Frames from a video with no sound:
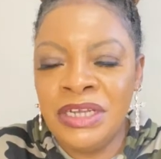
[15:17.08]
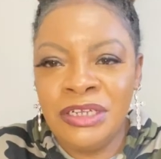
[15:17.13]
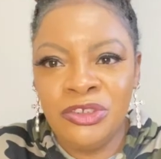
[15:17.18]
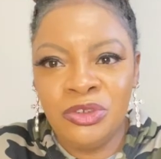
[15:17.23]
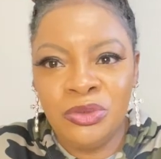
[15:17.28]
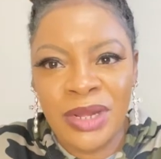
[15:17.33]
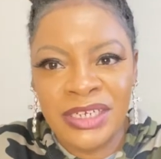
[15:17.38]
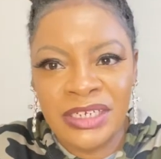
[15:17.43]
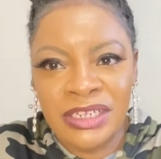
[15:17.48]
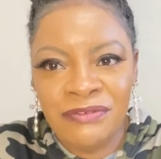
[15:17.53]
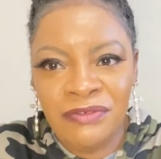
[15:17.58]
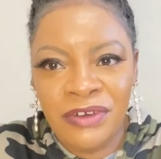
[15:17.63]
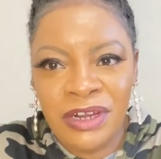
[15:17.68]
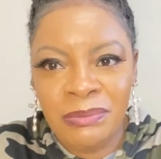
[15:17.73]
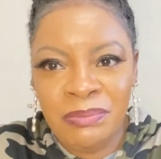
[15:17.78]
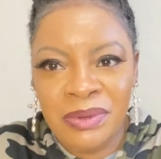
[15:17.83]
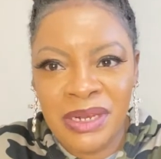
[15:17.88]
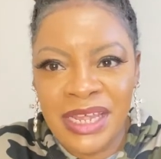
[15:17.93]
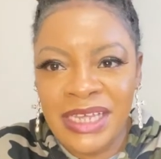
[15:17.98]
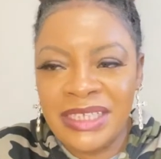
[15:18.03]
to a
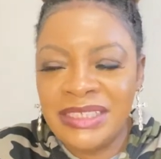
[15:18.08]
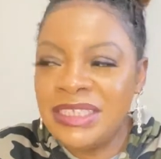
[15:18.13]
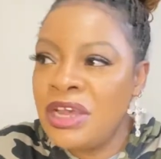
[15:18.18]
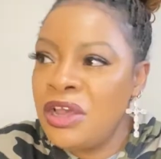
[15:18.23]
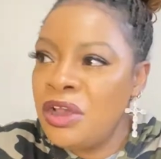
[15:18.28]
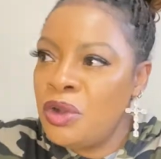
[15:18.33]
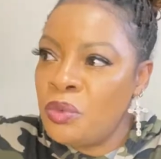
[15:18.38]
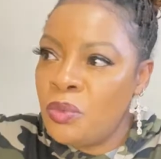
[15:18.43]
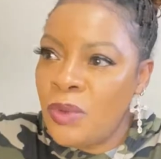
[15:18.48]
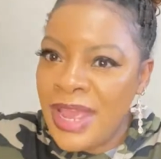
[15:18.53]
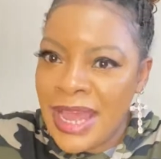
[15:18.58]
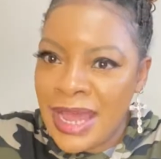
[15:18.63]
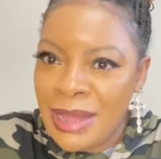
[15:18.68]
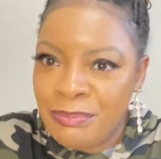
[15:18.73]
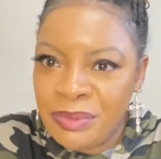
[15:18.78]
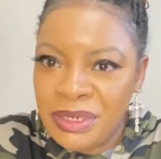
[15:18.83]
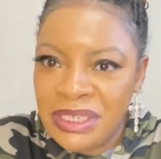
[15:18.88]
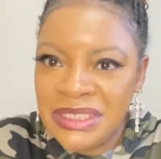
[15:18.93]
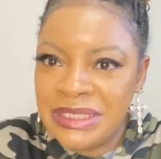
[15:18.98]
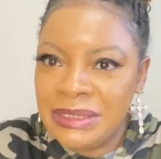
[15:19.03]
different place where a
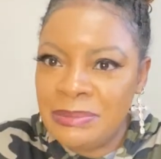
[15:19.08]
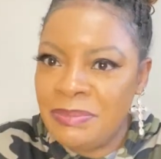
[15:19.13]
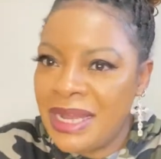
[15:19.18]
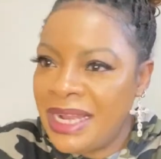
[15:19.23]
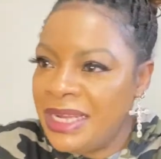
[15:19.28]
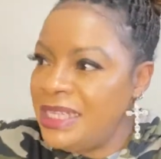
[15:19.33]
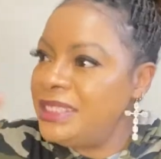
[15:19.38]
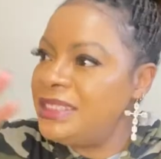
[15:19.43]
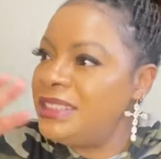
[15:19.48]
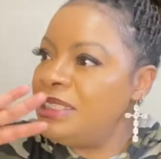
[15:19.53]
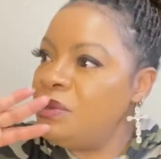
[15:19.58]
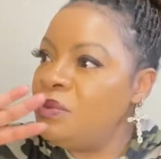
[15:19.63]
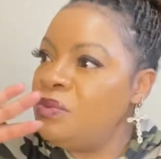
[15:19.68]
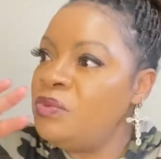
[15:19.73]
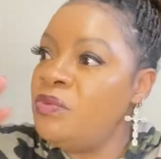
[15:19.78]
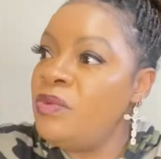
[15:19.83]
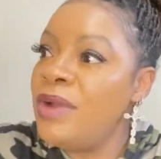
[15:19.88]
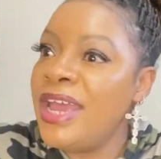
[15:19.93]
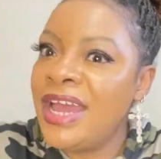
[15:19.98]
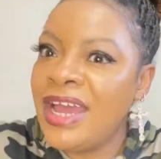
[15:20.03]
principality,
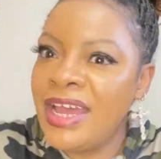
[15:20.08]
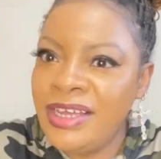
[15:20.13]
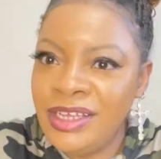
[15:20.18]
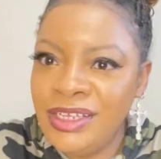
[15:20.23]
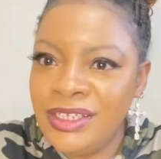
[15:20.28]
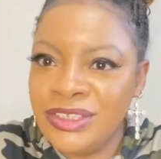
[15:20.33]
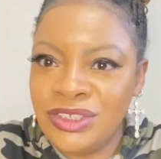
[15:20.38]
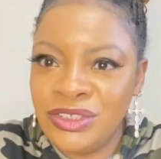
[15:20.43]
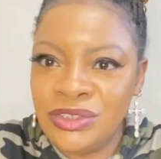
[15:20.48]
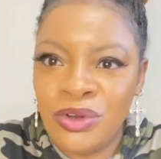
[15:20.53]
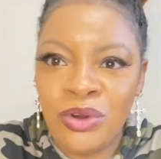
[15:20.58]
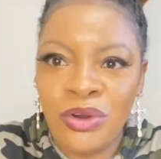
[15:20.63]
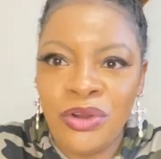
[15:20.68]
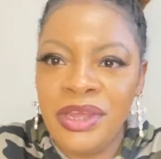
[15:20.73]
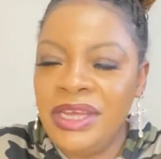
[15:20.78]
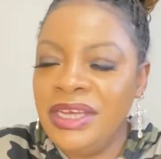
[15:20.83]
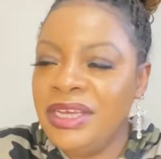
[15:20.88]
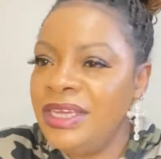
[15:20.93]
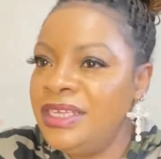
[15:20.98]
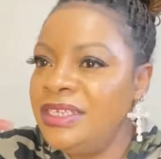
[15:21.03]
where he is
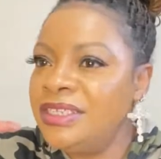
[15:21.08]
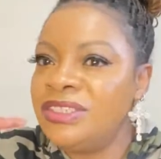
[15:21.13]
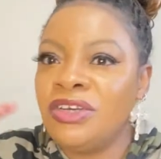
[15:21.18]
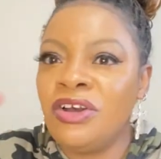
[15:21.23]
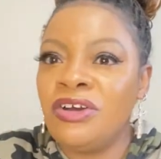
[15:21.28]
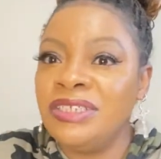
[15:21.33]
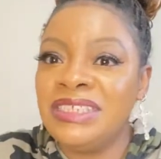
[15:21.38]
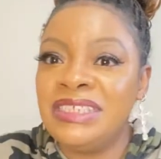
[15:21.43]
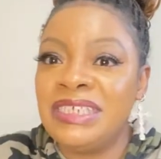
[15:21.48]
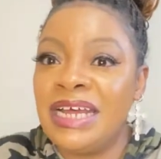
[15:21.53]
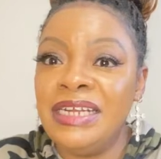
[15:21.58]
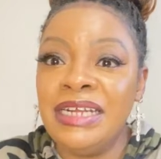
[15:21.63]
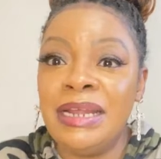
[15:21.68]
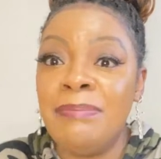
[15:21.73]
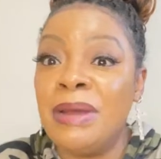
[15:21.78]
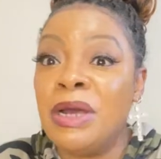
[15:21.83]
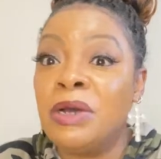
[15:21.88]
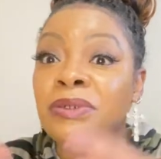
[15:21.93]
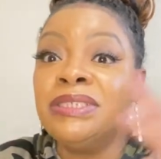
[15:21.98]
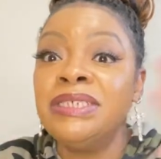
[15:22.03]
going, is concerned
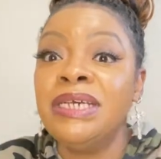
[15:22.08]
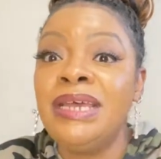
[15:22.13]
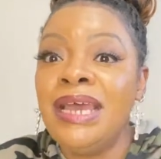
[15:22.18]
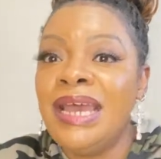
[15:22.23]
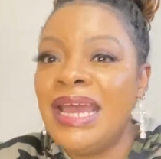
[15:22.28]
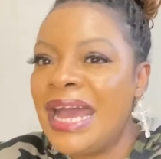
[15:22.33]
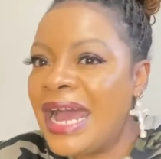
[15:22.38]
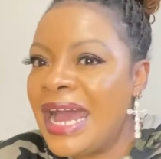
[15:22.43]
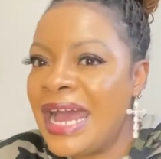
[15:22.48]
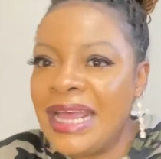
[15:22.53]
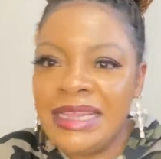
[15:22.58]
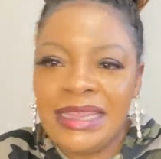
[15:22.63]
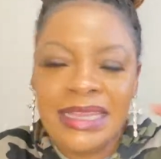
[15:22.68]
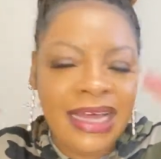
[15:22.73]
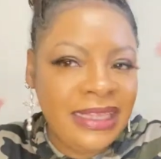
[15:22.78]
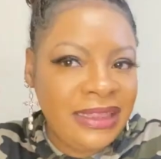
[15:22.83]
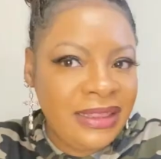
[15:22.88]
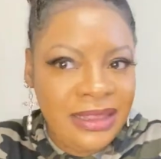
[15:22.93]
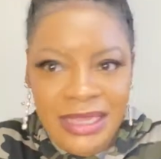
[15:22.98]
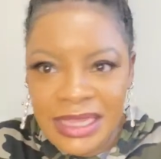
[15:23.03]
about
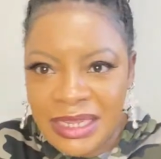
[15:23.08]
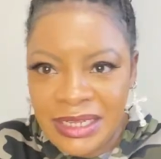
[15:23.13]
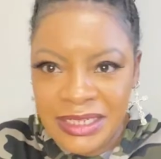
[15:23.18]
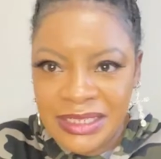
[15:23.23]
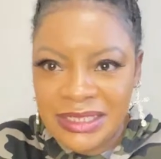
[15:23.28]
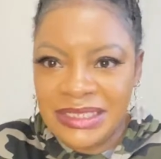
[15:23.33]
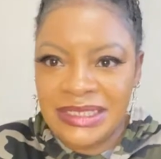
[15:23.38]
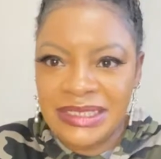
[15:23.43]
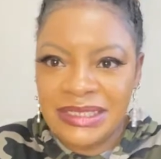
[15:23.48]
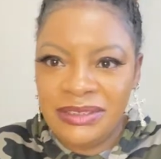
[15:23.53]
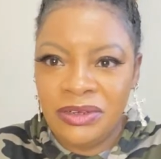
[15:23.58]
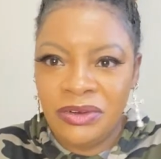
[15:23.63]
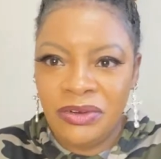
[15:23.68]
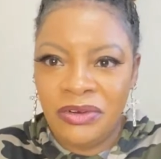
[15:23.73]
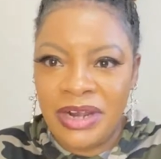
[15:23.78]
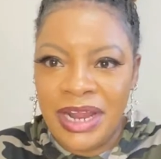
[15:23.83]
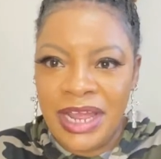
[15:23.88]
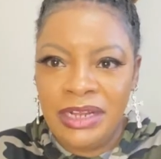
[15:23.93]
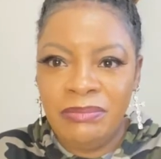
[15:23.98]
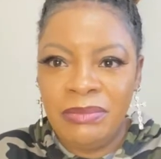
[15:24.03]
other things. All
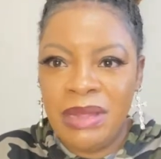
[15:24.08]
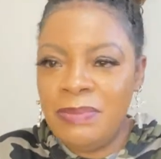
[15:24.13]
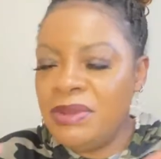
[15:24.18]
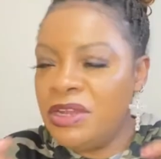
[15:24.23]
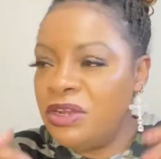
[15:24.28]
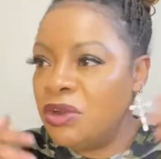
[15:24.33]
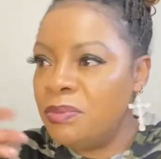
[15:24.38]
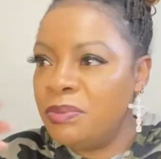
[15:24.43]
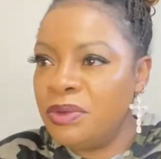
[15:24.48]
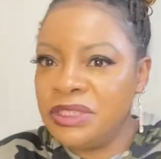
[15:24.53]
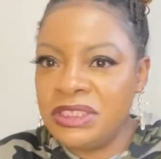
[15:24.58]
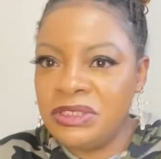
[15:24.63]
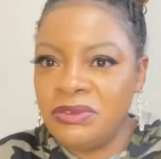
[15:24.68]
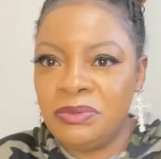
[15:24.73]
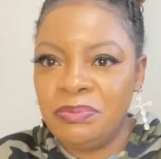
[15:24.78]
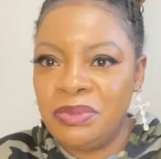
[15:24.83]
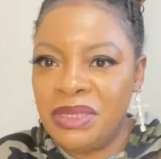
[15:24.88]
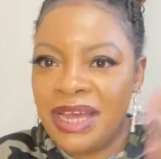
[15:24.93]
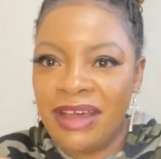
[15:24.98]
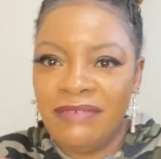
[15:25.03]
right, maybe nobody will
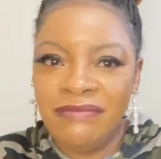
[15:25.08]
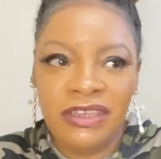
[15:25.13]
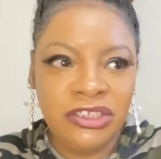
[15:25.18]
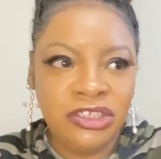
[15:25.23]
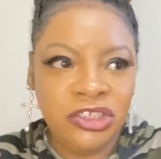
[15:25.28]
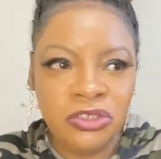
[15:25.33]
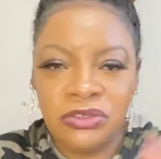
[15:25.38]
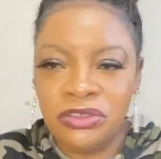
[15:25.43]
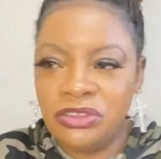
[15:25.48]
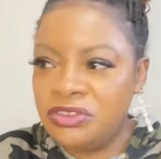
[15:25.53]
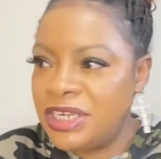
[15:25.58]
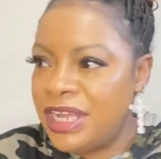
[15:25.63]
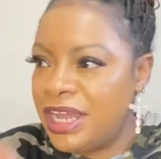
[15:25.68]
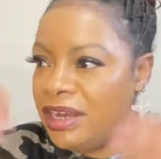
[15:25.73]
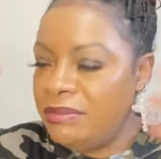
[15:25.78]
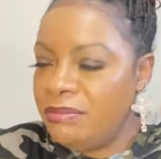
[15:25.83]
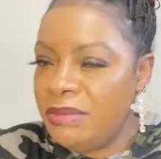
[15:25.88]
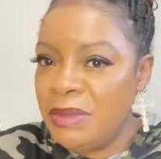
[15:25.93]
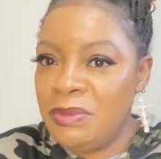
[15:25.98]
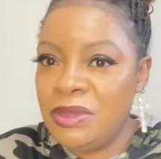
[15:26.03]
be having
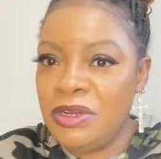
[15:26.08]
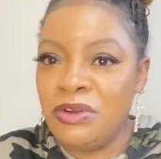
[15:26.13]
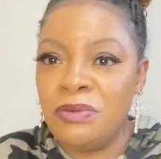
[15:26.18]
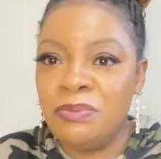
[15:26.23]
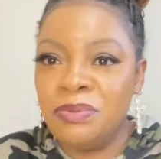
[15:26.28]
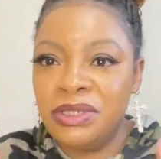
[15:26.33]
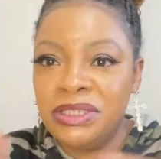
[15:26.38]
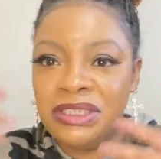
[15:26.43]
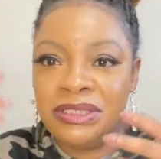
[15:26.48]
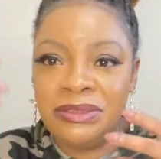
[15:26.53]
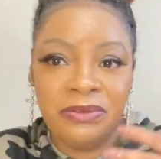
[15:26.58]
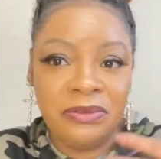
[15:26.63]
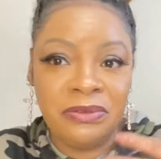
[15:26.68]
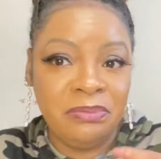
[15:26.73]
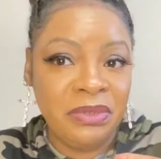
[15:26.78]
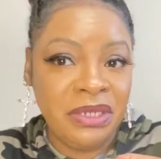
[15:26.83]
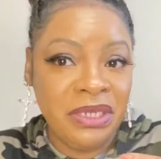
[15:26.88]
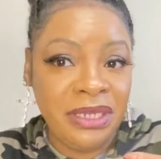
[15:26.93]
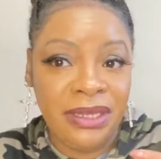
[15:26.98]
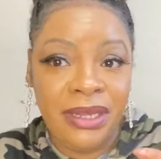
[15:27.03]
children, maybe nobody will
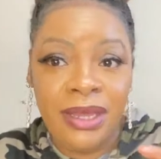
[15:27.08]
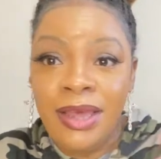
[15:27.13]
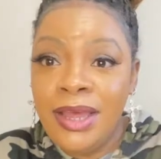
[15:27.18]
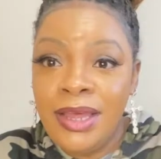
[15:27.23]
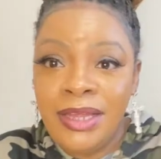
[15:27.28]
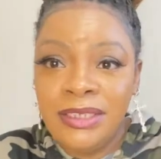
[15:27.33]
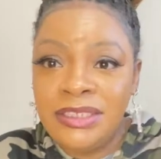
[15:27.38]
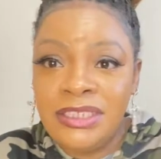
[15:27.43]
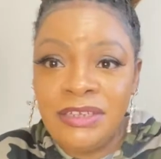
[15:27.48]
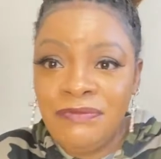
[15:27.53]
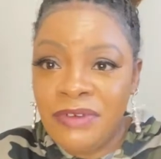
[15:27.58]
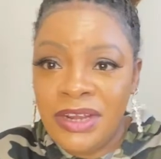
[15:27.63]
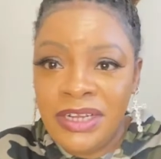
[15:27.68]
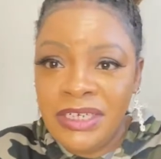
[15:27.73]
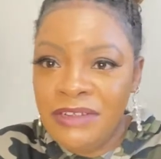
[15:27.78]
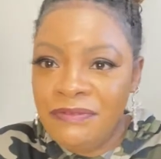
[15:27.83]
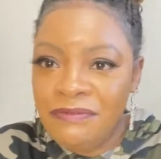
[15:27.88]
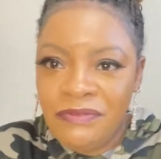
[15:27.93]
be different